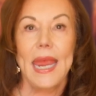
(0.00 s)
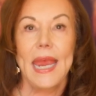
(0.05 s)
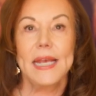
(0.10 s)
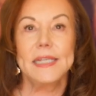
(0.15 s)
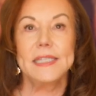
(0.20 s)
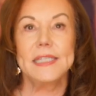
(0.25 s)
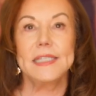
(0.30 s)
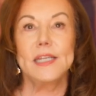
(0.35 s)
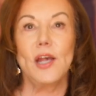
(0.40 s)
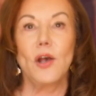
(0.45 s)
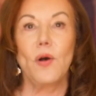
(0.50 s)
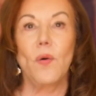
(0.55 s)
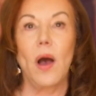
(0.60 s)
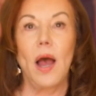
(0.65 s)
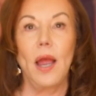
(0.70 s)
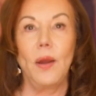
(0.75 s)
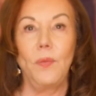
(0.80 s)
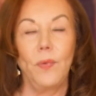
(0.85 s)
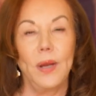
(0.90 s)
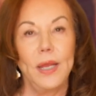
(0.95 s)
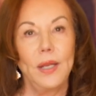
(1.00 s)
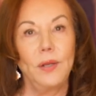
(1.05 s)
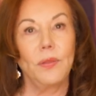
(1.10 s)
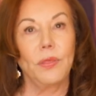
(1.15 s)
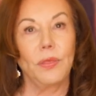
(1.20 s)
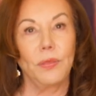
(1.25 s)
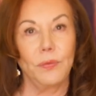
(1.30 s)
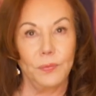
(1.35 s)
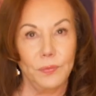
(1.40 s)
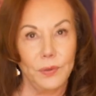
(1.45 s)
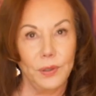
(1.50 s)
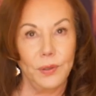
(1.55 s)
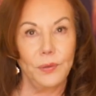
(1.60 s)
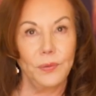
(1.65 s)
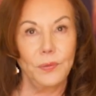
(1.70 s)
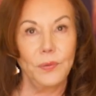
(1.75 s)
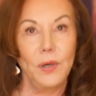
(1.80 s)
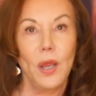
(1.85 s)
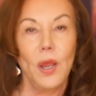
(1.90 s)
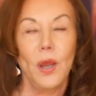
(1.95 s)
And so I went
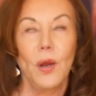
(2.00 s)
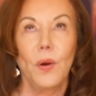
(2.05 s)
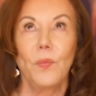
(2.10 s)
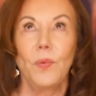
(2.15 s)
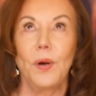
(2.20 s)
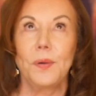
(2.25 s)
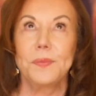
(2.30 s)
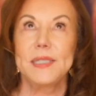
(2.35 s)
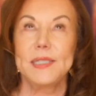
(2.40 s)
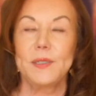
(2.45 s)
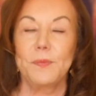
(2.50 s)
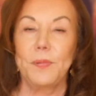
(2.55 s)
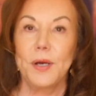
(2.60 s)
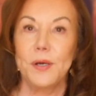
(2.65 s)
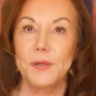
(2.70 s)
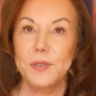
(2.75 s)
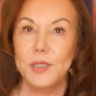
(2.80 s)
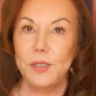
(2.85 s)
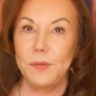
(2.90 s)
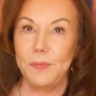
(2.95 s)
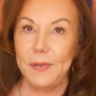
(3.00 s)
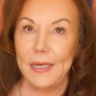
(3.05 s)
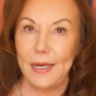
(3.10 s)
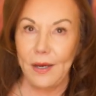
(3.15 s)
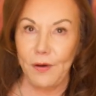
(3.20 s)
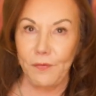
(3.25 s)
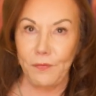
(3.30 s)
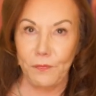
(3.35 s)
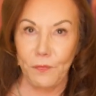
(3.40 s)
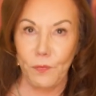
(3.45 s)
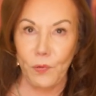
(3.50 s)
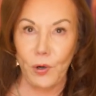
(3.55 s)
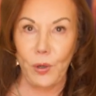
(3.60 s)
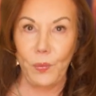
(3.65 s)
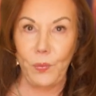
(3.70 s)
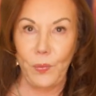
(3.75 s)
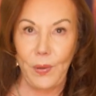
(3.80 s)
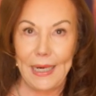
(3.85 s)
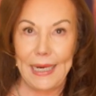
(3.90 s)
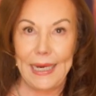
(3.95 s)
through what was supposed to be a
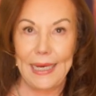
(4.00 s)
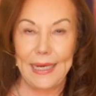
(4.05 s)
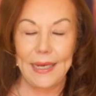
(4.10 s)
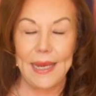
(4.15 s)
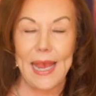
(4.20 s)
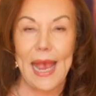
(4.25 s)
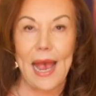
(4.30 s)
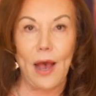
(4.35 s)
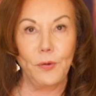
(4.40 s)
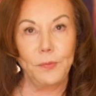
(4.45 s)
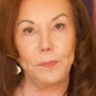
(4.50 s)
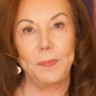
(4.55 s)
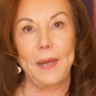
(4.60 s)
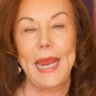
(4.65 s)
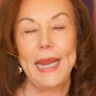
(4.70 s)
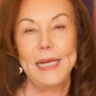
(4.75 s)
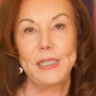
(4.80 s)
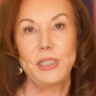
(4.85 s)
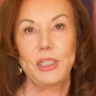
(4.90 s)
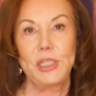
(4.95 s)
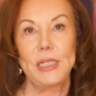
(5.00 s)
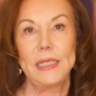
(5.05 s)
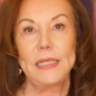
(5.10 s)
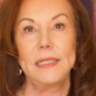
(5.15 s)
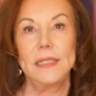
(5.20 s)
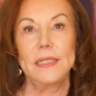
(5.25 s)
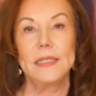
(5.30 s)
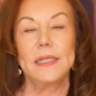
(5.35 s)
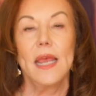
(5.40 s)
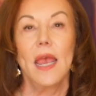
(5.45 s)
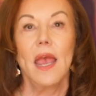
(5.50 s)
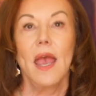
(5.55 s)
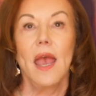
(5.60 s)
4-week outpatient